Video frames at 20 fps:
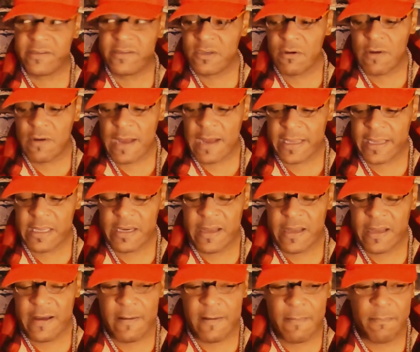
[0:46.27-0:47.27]
so I can
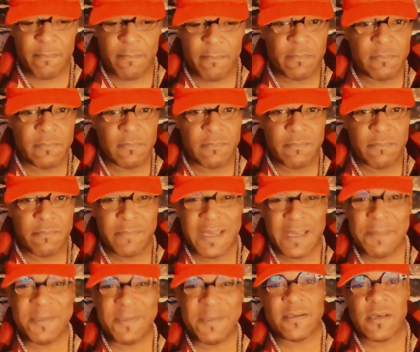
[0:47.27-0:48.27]

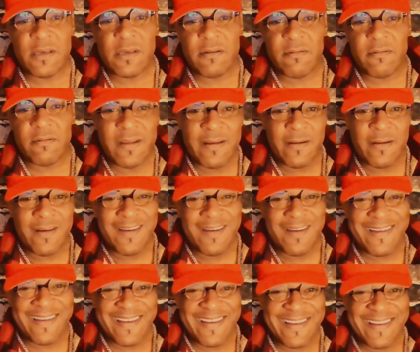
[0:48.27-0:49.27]
babysit
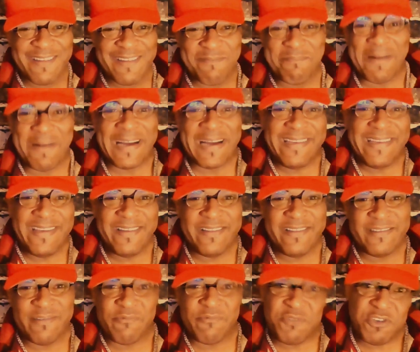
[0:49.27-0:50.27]
my
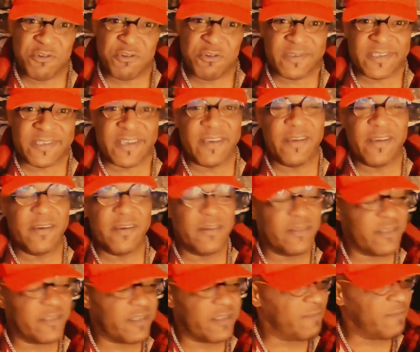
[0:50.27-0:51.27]
niece Julski
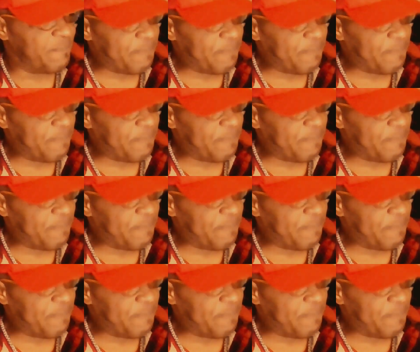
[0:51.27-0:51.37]
and shit.